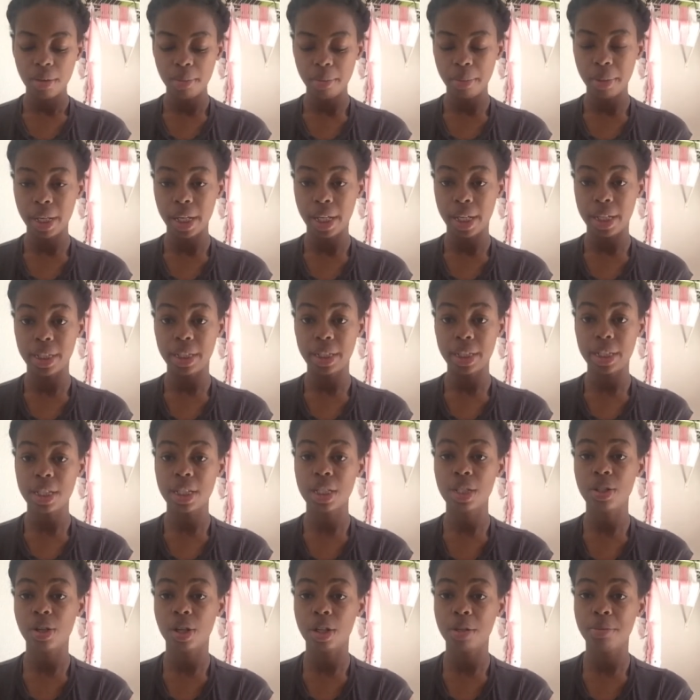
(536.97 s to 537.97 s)
But this
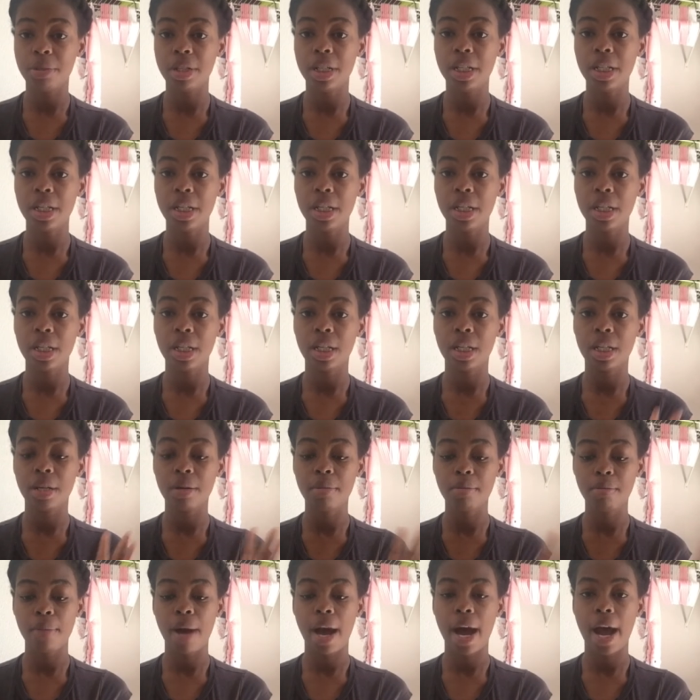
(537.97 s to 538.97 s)
is going to be
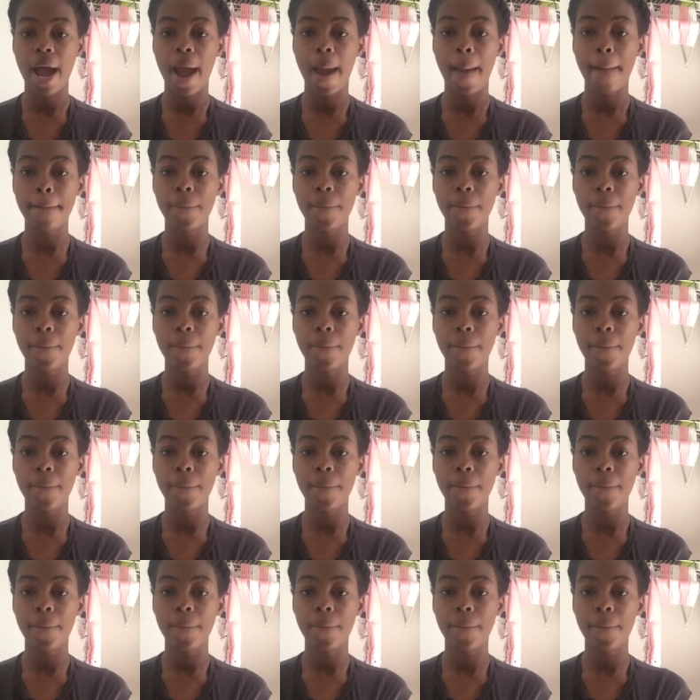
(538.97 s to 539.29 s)
my